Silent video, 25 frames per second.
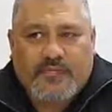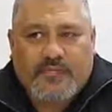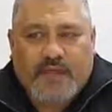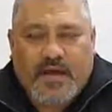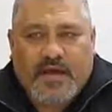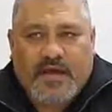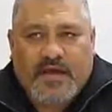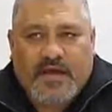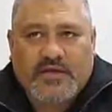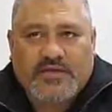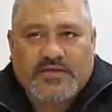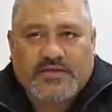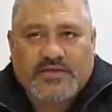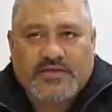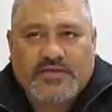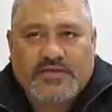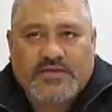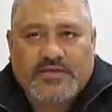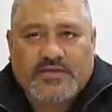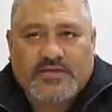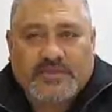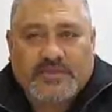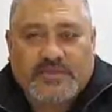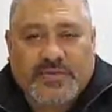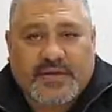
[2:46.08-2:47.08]
So
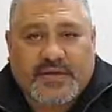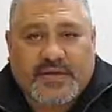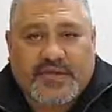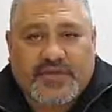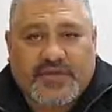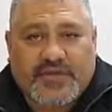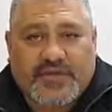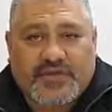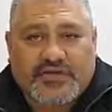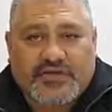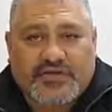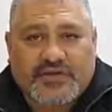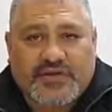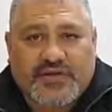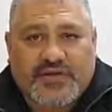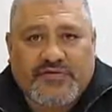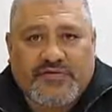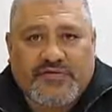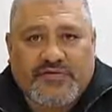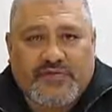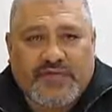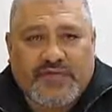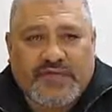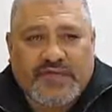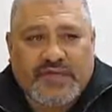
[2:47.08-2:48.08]
it's been a good journey
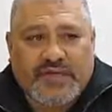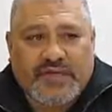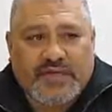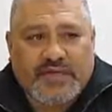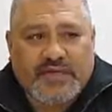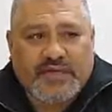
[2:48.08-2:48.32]
for me.